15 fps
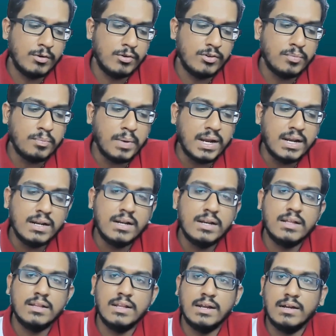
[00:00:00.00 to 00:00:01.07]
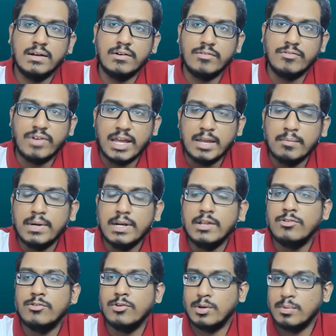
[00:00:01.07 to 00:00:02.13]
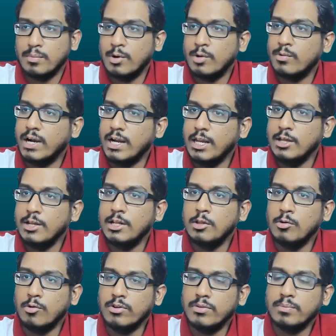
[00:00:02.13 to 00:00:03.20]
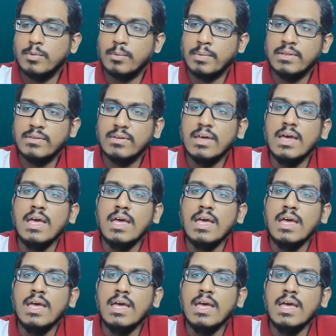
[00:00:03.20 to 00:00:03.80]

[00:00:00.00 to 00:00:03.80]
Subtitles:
spend the 5 minutes or more only in those moments.